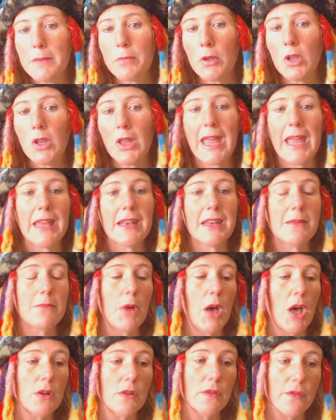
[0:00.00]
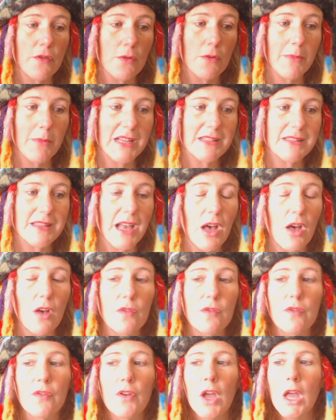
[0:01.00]
people and I model for
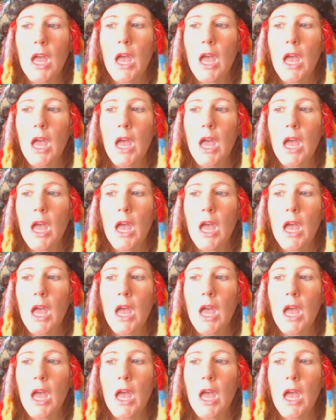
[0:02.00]
myself.